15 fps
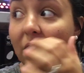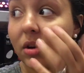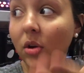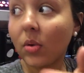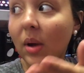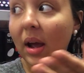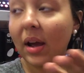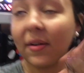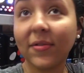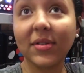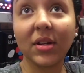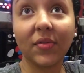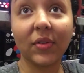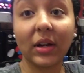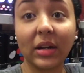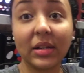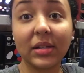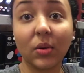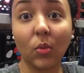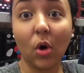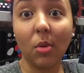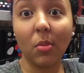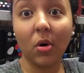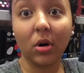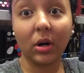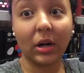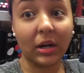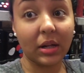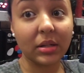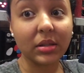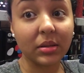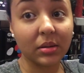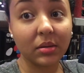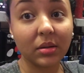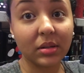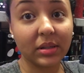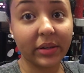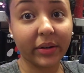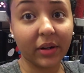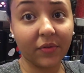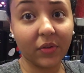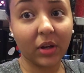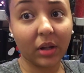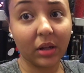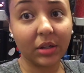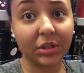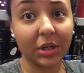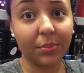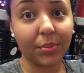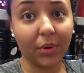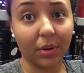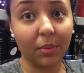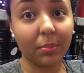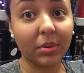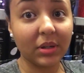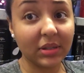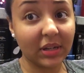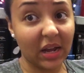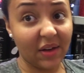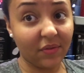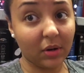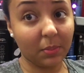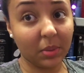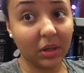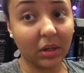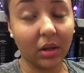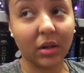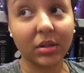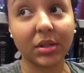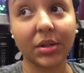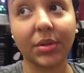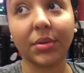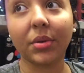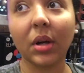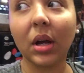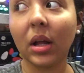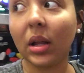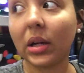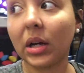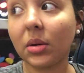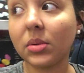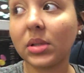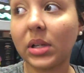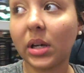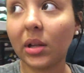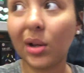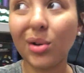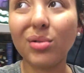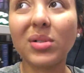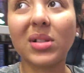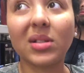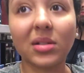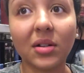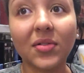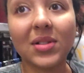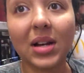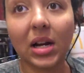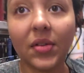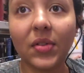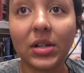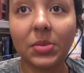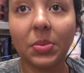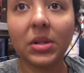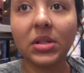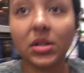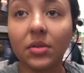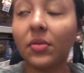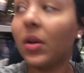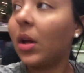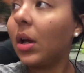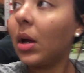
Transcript: They do have stuff like this at Walmart, and it's significantly cheaper. Plus, they have it at Big Lots too. Like I was saying, Lowes stuff's kind of expensive.